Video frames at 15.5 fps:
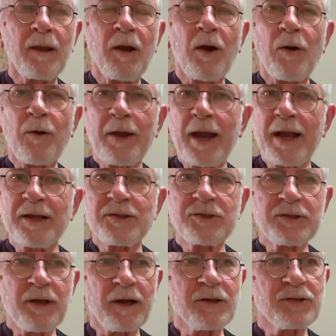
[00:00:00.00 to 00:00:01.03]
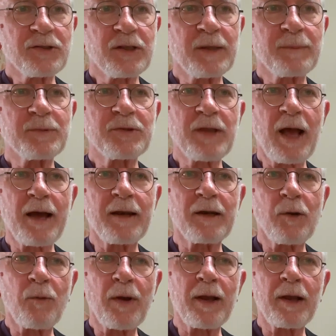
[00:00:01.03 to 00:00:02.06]
Okay, start slip sliding
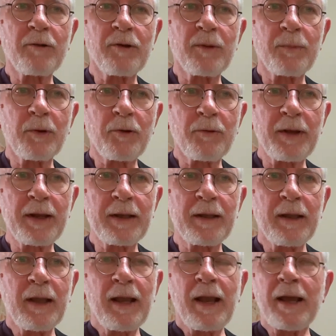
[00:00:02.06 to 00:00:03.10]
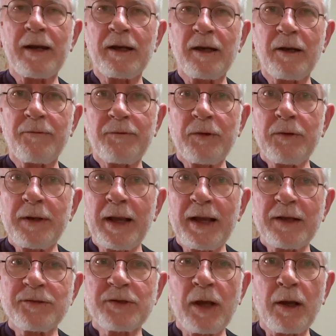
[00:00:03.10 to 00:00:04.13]
away in Cripple Creek, and in a few
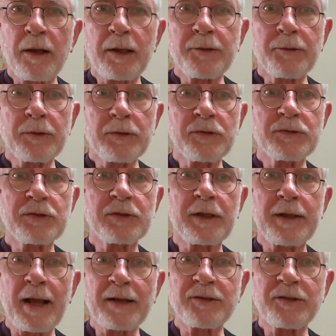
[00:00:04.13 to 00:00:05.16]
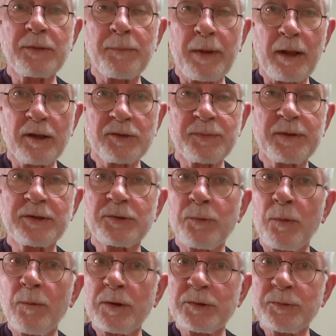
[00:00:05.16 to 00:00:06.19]
days I'll introduce the next embellishment,
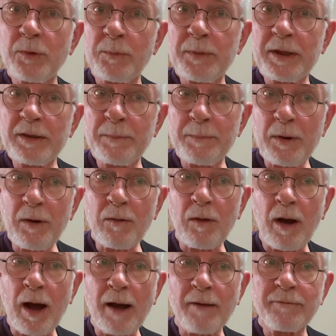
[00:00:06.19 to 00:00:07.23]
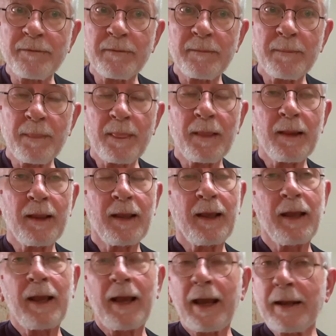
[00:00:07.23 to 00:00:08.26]
which will be the pull-off.
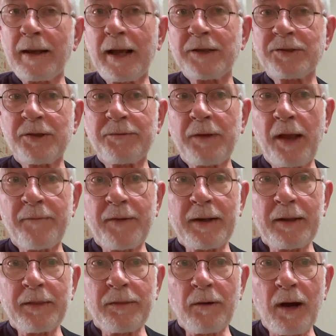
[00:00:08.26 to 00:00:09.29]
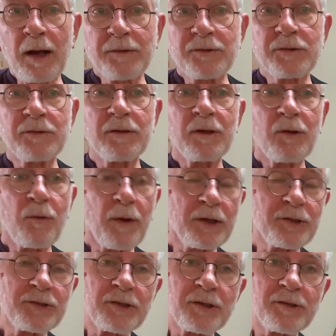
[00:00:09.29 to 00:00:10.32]
And lastly, if you have any thoughts,
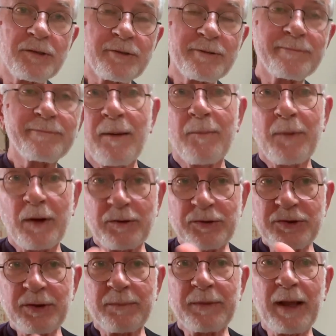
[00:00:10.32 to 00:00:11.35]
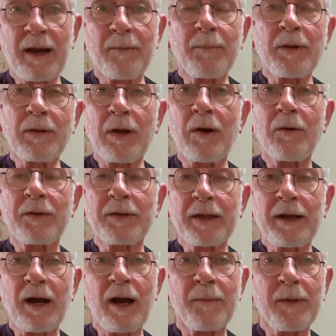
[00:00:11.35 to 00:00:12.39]
questions, post them down below in the
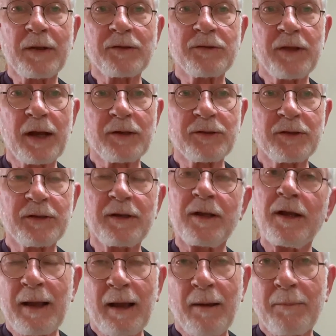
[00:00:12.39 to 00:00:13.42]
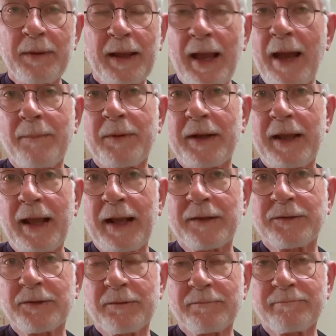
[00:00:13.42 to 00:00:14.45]
comments section. I'll be happy to
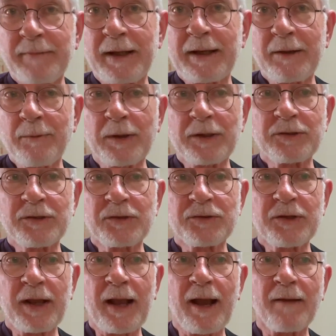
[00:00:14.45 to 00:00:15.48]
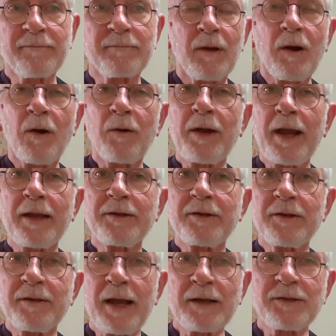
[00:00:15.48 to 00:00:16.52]
answer any questions you have. Okay,
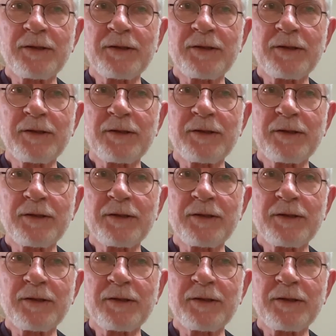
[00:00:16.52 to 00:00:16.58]
until next